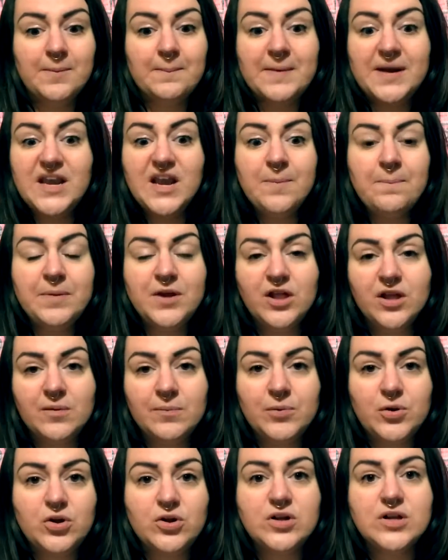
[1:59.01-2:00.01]

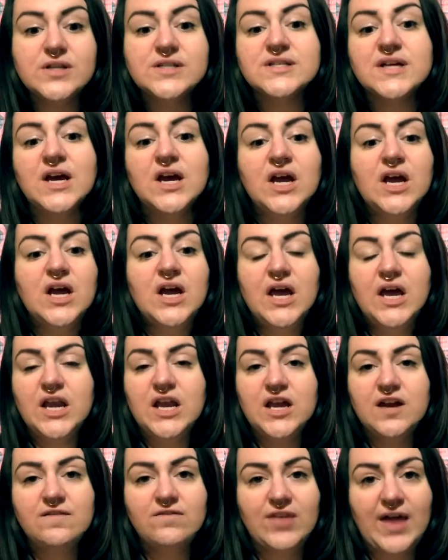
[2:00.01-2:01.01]
manipulables,
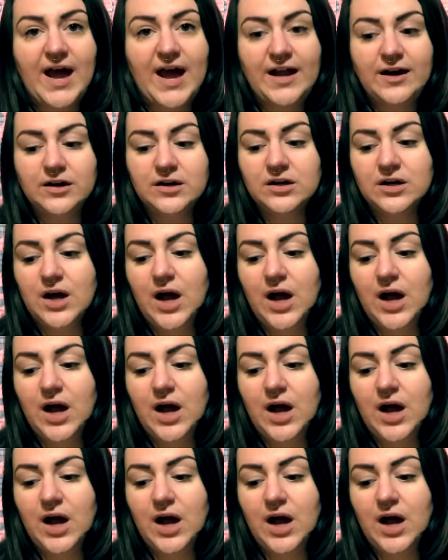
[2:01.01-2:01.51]
any of that.